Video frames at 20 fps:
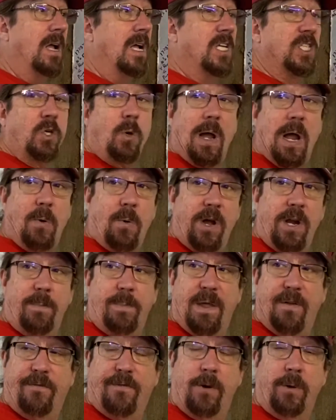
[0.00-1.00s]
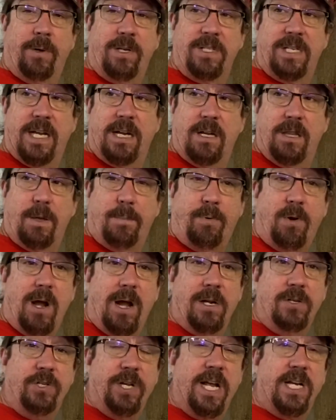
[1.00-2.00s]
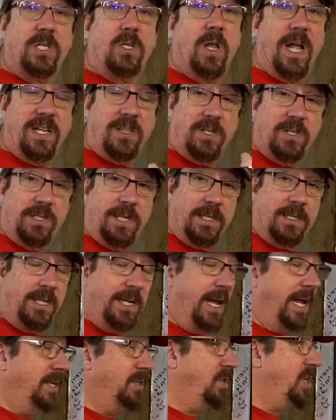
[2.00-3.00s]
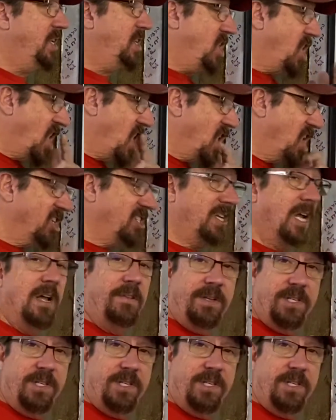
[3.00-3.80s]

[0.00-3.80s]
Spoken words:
So I want to be focusing on the projects like the 68 GTS,